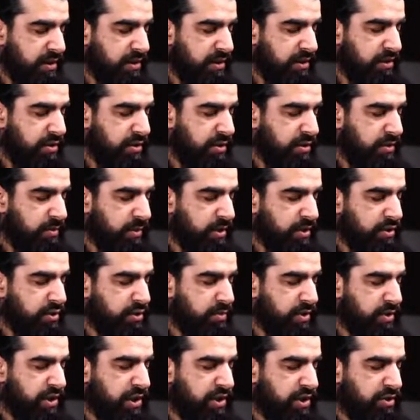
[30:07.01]
So I'm not
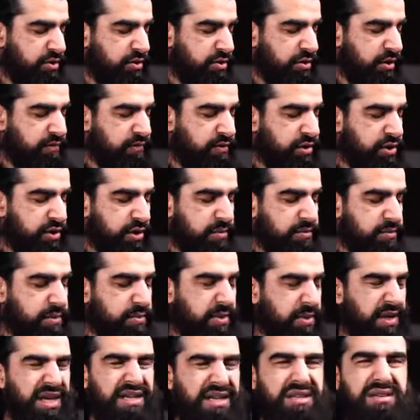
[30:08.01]
too much into coffee shops,
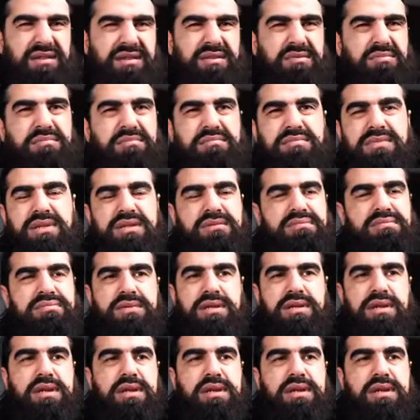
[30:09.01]
but I don't know, just